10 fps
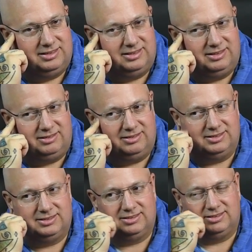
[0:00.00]
no,
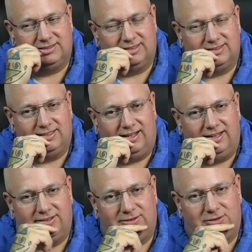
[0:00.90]
that's that's
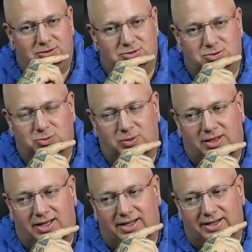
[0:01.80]
not. You you just drew a
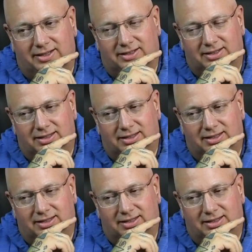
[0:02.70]
line.